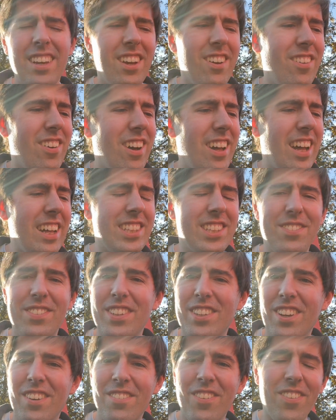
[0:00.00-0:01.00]
Well, it had to be
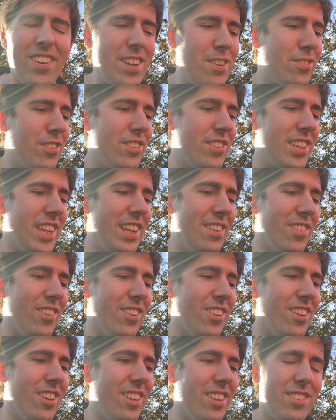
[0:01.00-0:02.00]
done. We're waiting for a
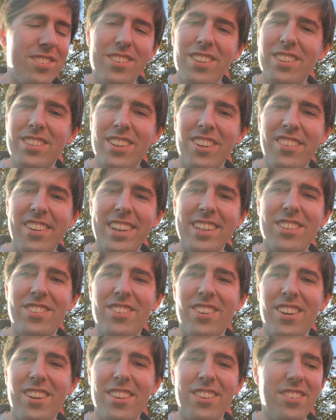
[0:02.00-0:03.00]
table for it's our
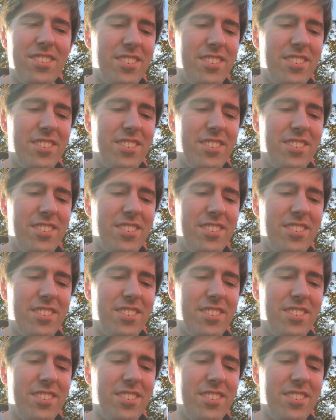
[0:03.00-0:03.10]
restaurant,